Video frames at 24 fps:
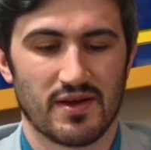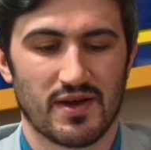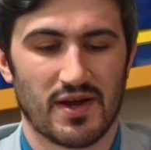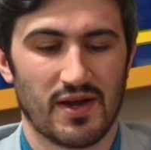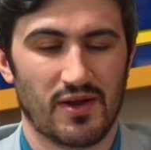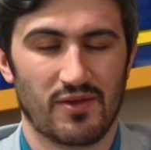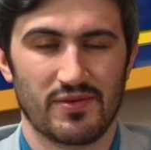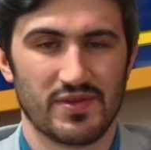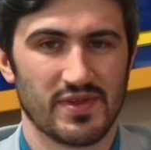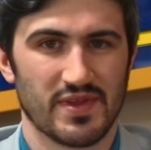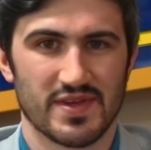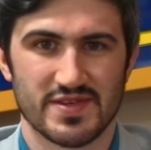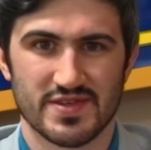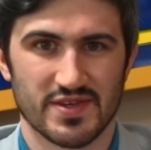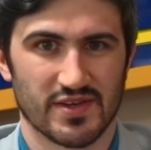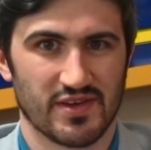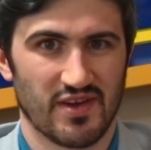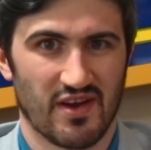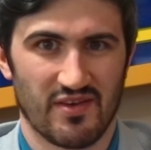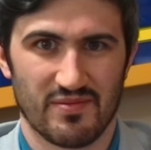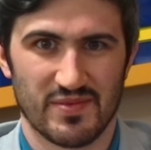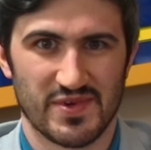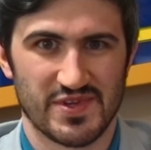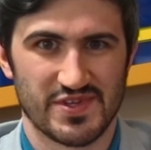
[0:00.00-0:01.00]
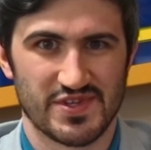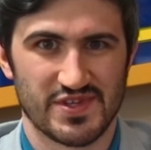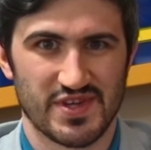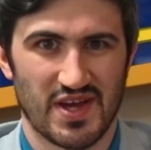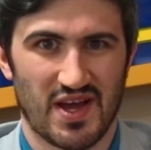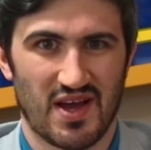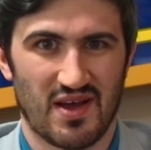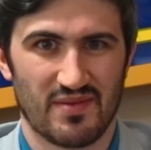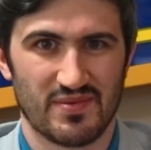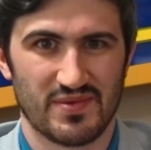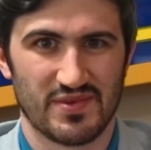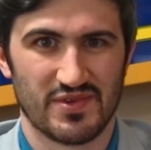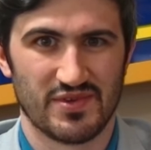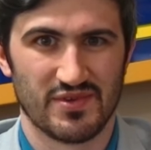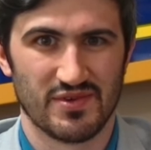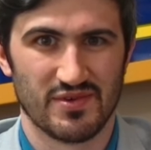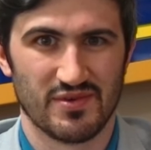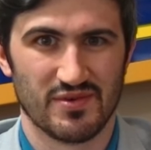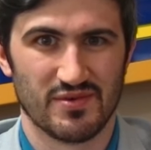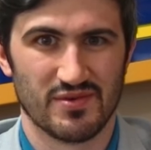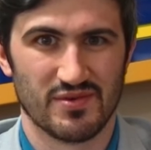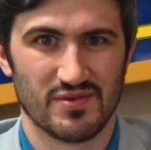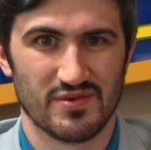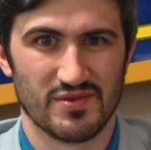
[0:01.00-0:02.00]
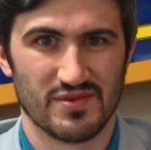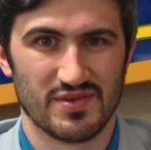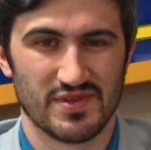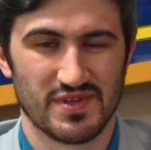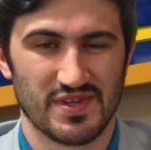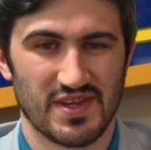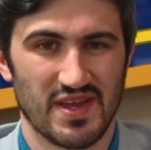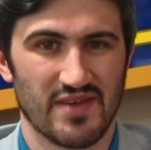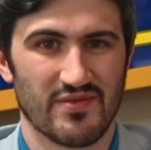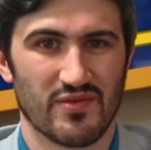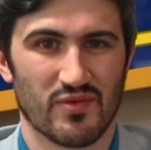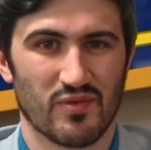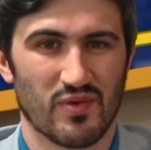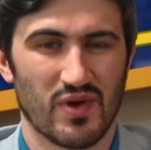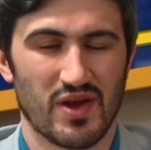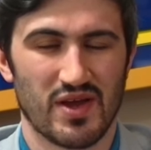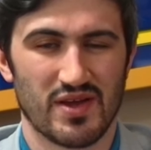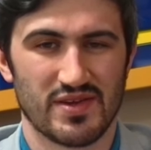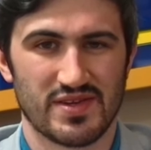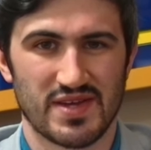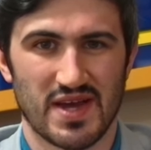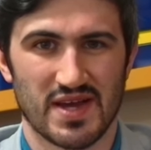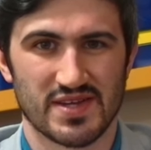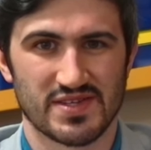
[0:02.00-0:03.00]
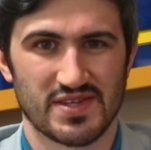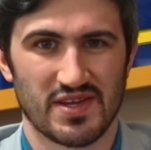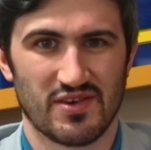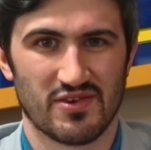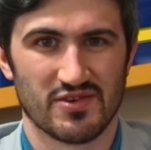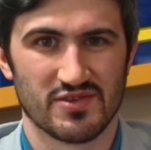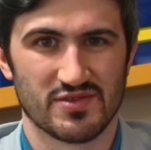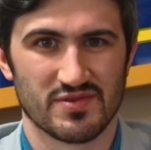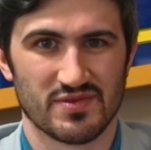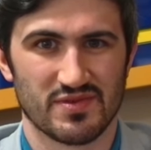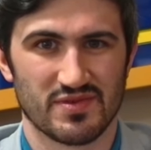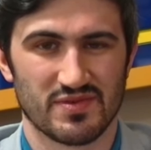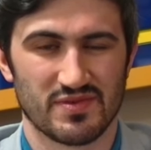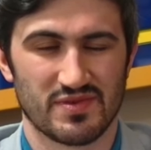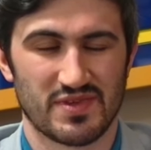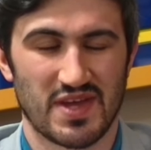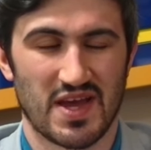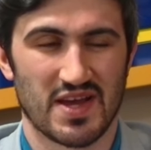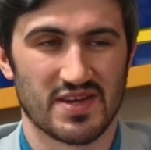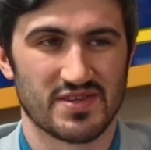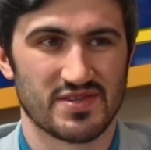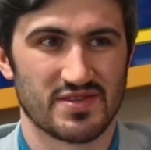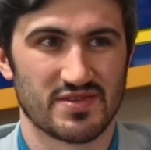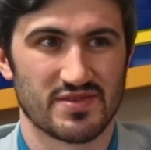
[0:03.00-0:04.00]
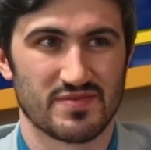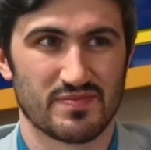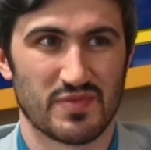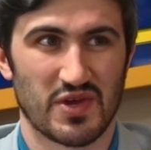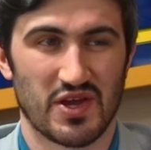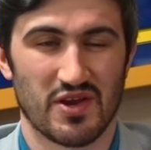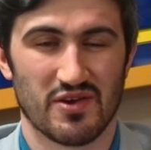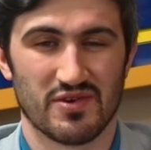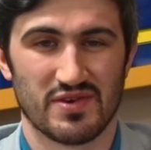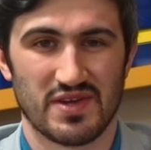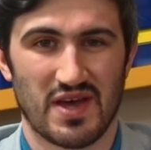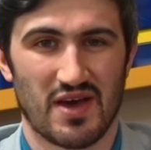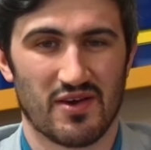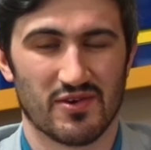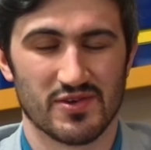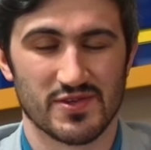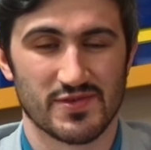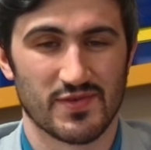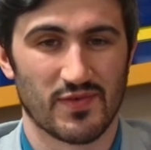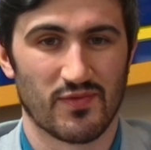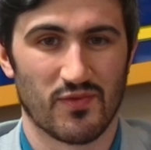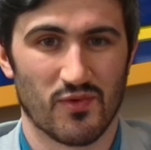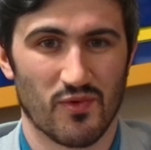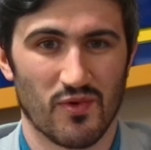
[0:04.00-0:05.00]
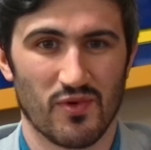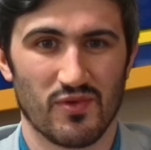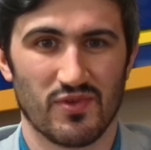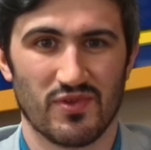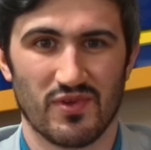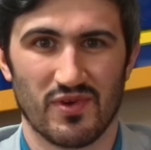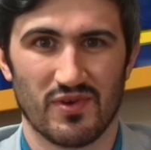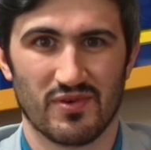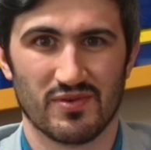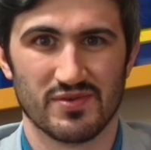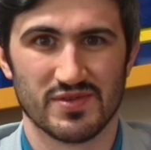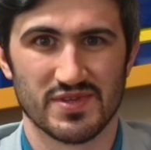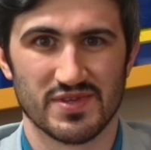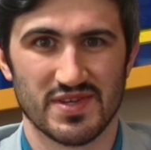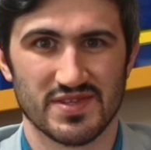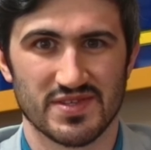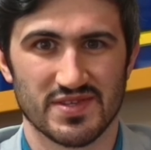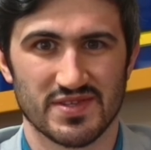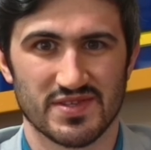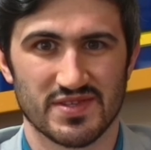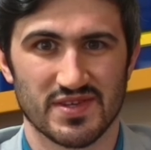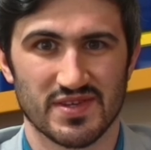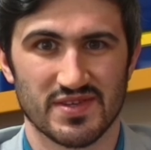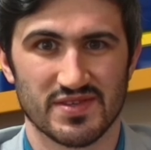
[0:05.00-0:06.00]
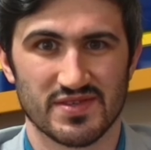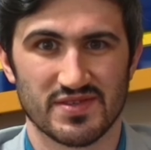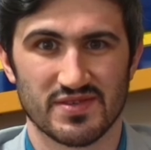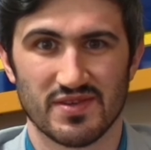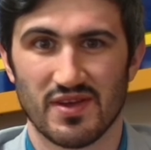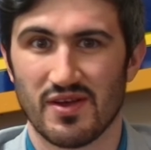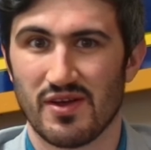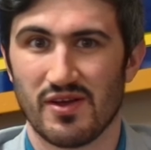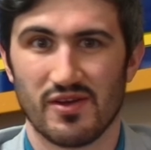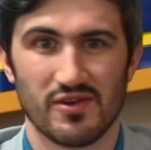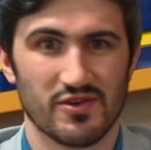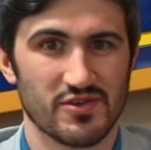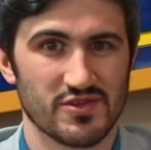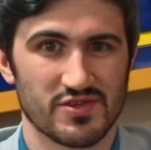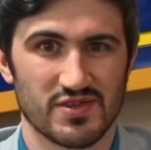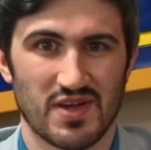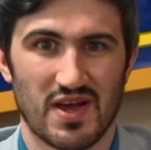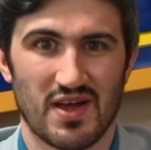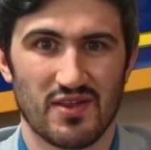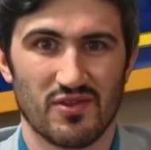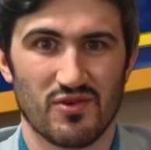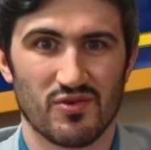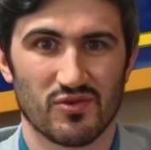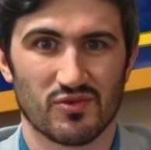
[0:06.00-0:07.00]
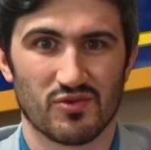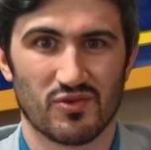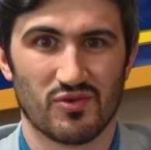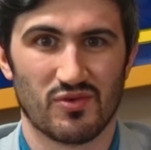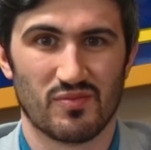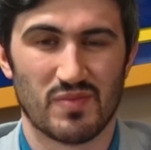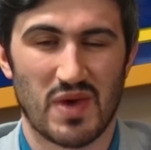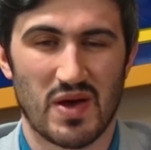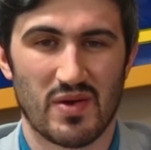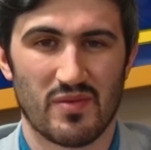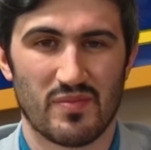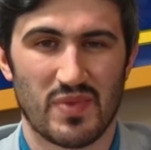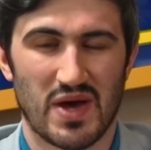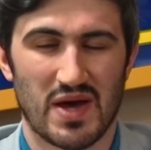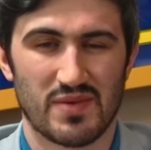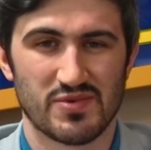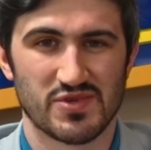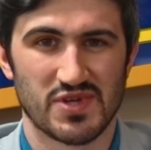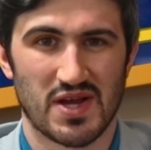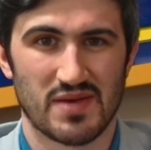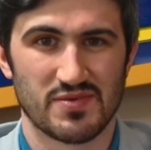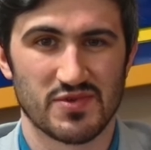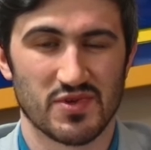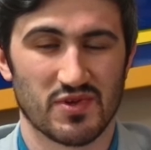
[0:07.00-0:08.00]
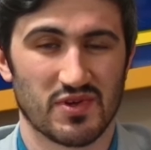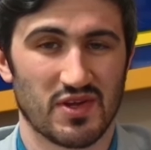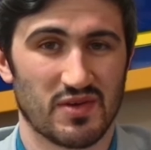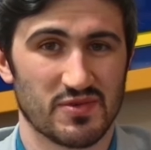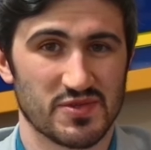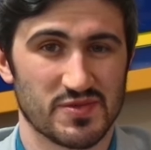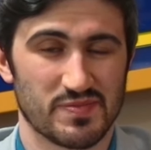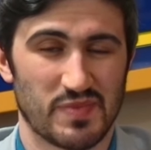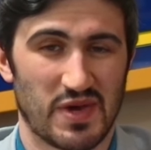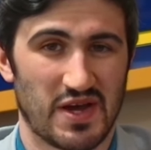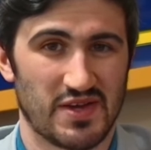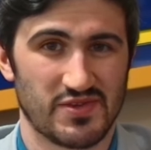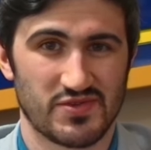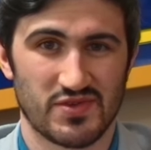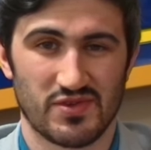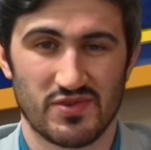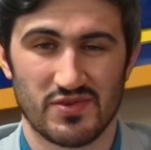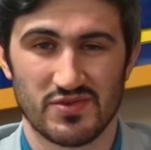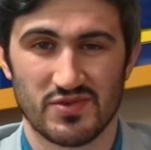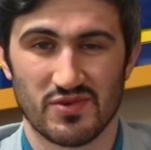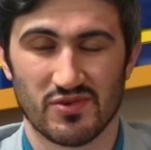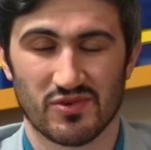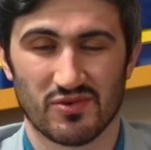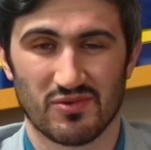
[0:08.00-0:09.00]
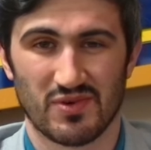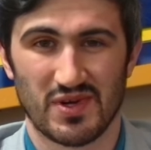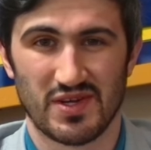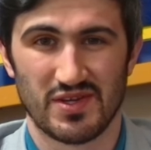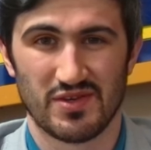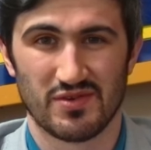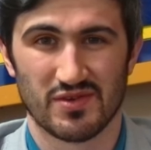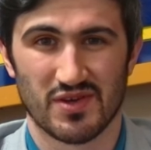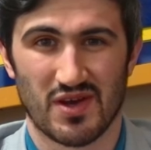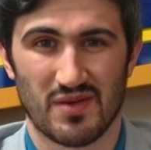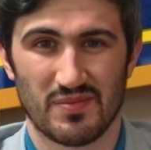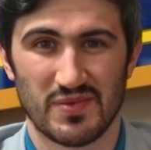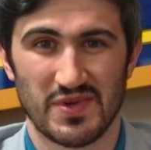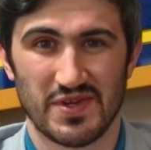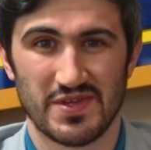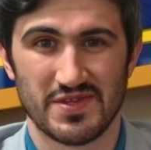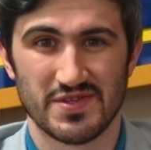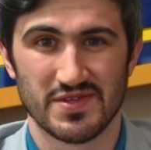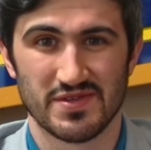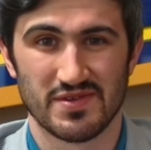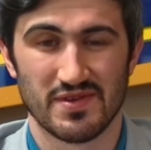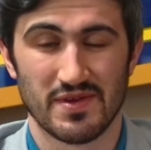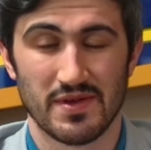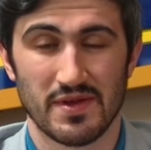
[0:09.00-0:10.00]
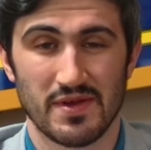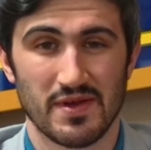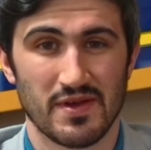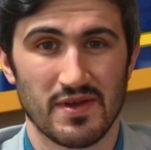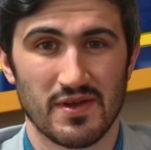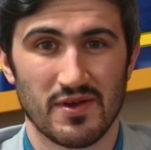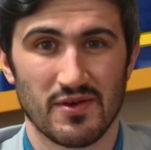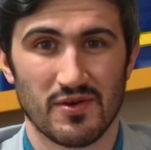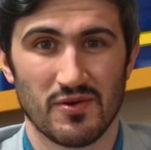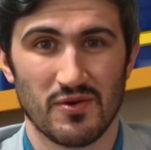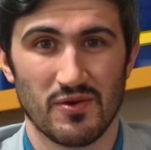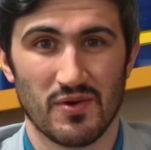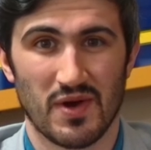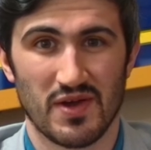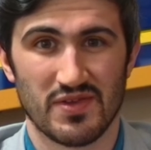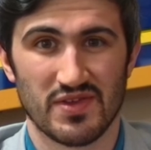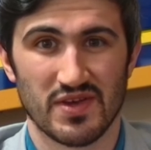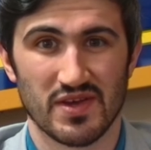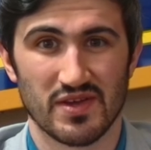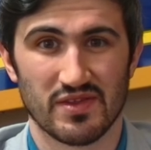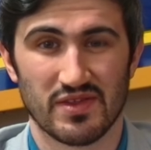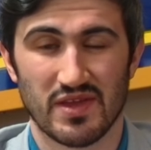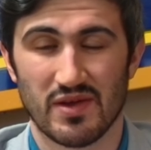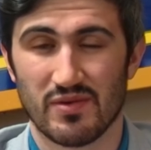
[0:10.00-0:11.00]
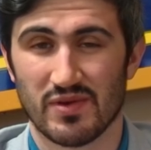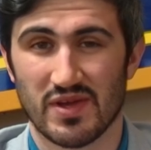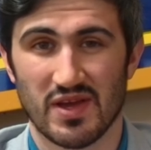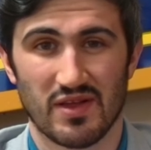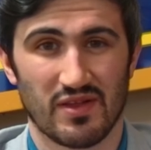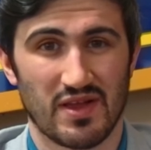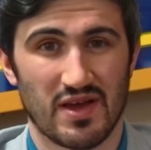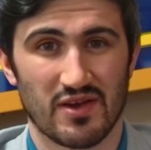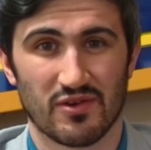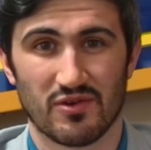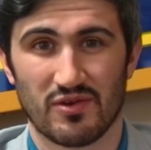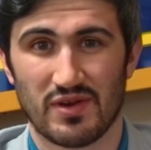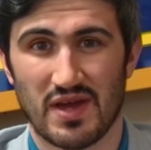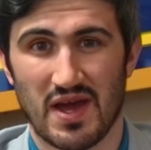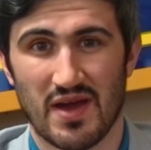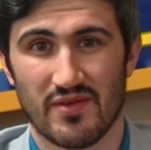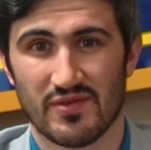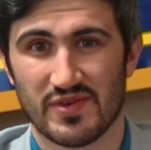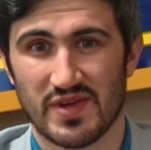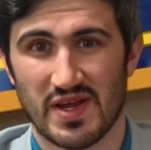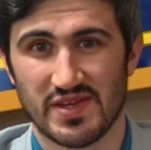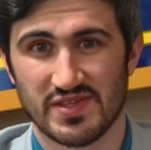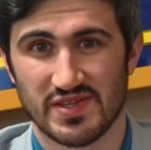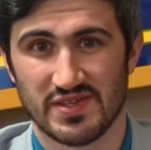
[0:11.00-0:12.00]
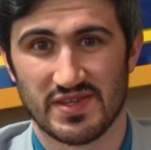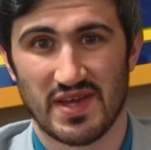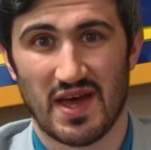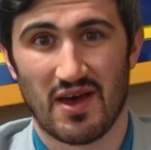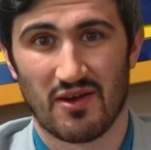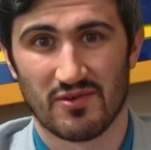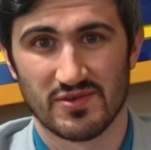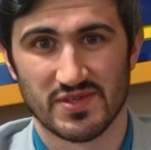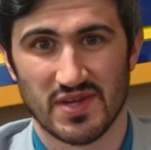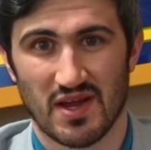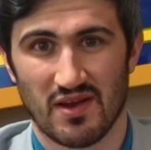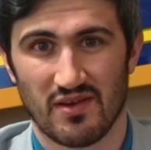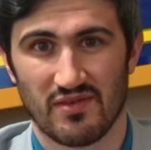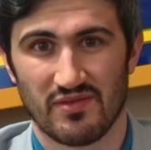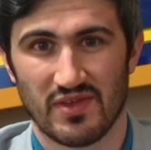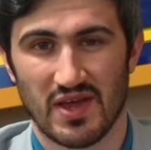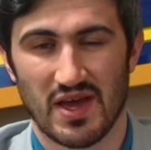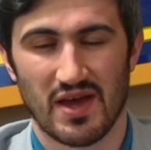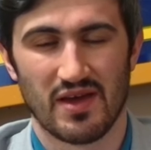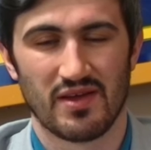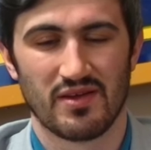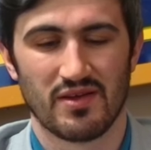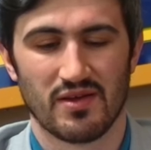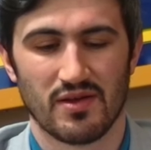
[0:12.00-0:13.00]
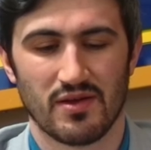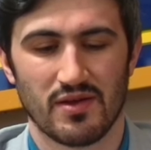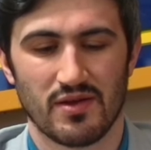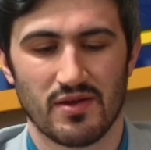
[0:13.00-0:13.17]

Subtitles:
I don't think that's the government's job to give away taxpayer dollars for those instances. There's a lot of local mom and pop shops who can help sponsor those local radio companies, who I think they would get a lot of good advertising dollars out of that.